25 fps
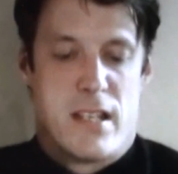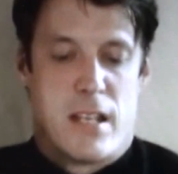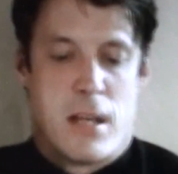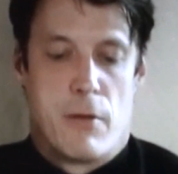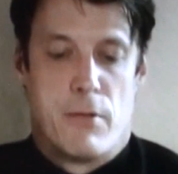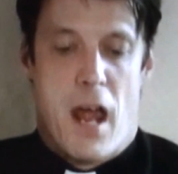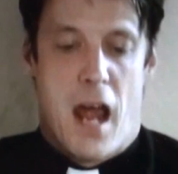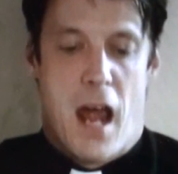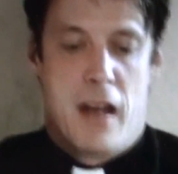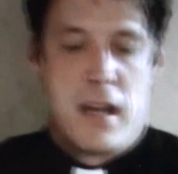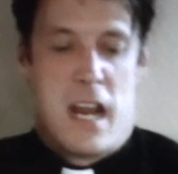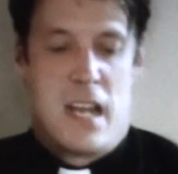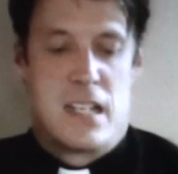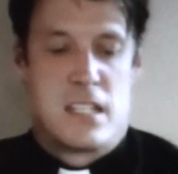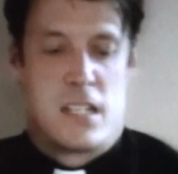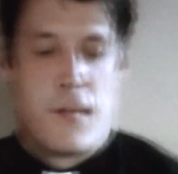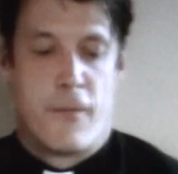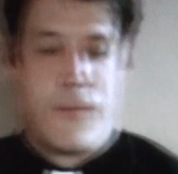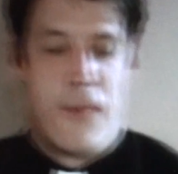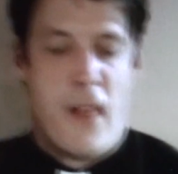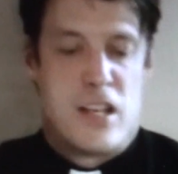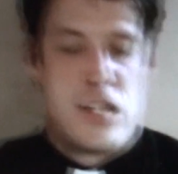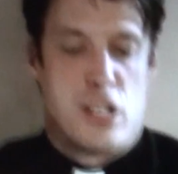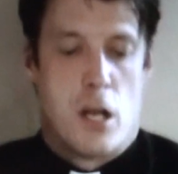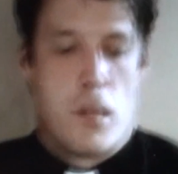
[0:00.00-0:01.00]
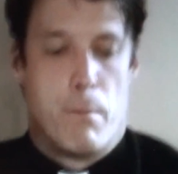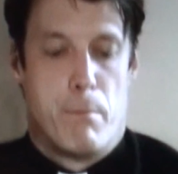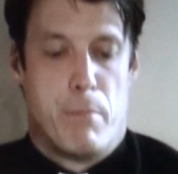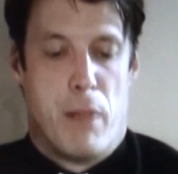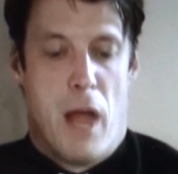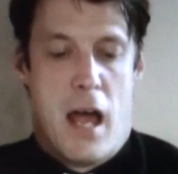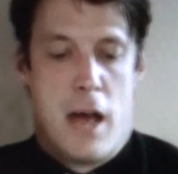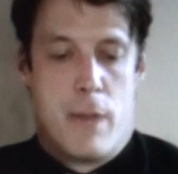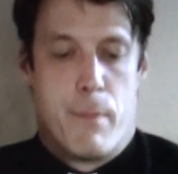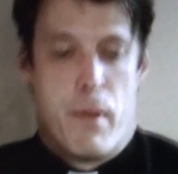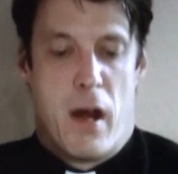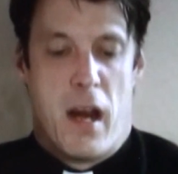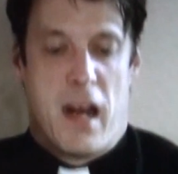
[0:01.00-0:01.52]
Ellen Burstyn,
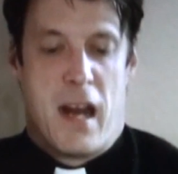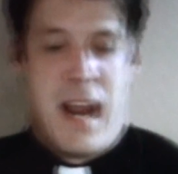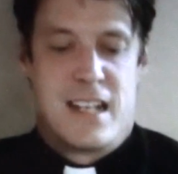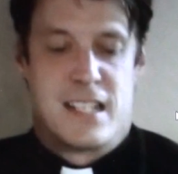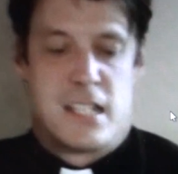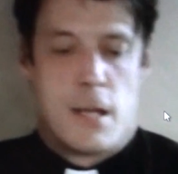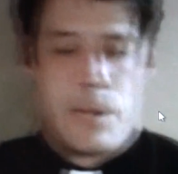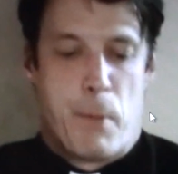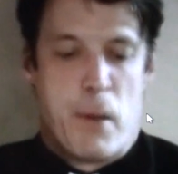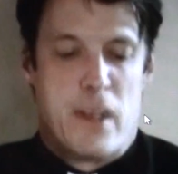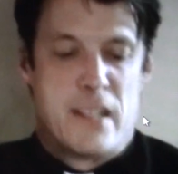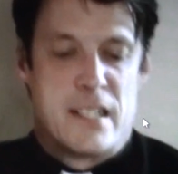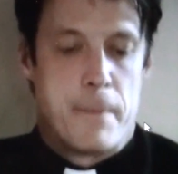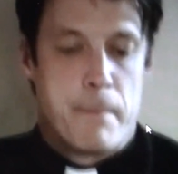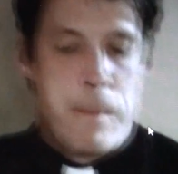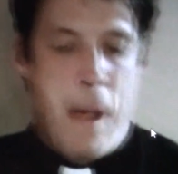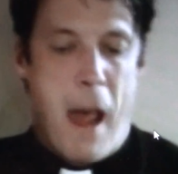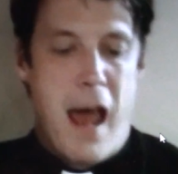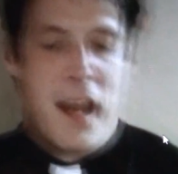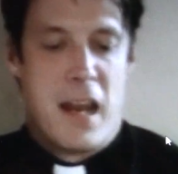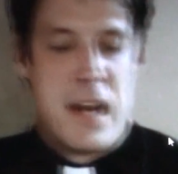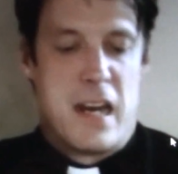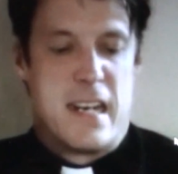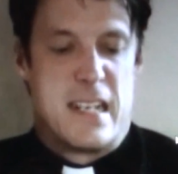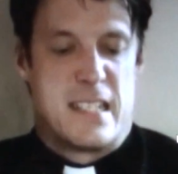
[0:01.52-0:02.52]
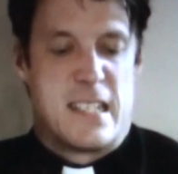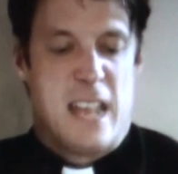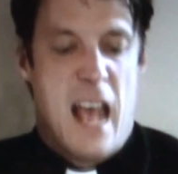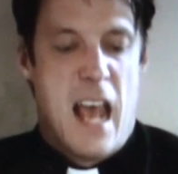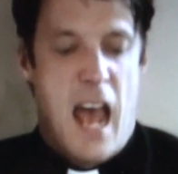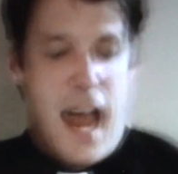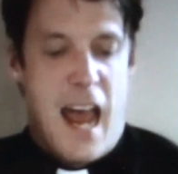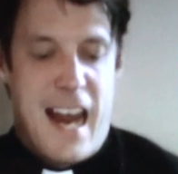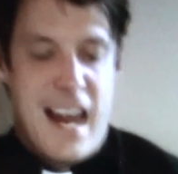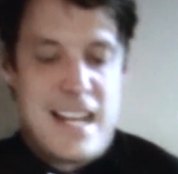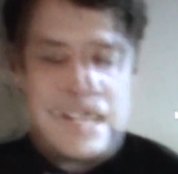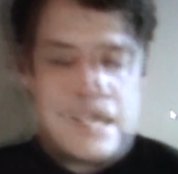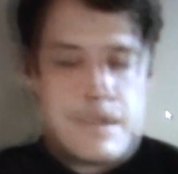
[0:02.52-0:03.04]
Max
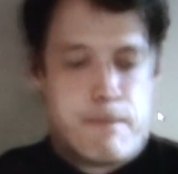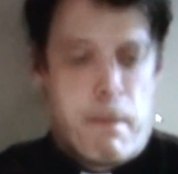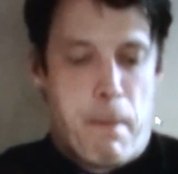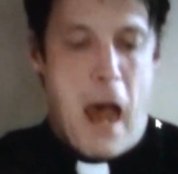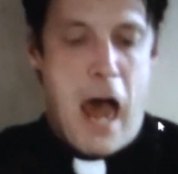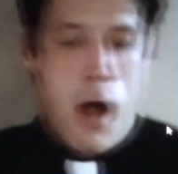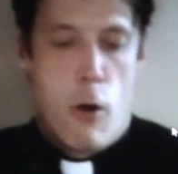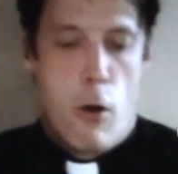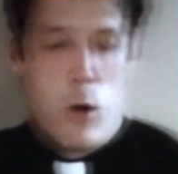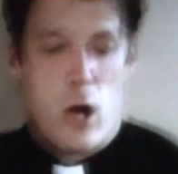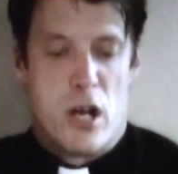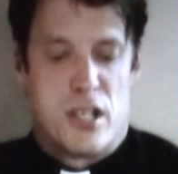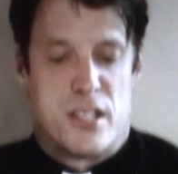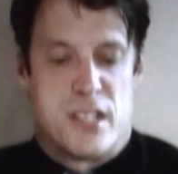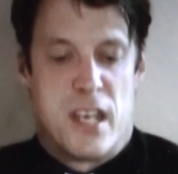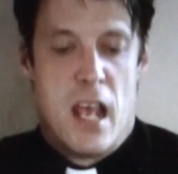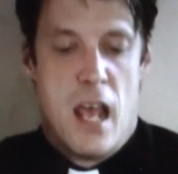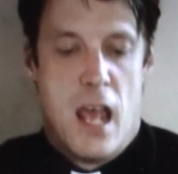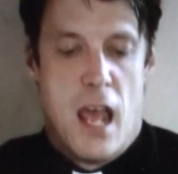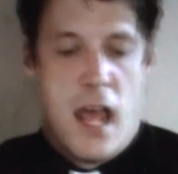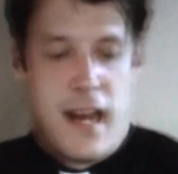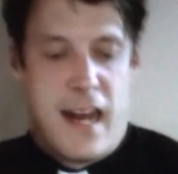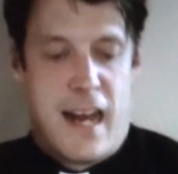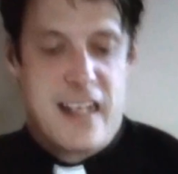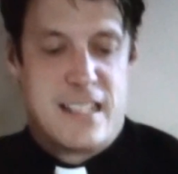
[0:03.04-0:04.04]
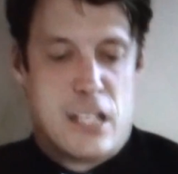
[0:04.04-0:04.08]
von Sydow,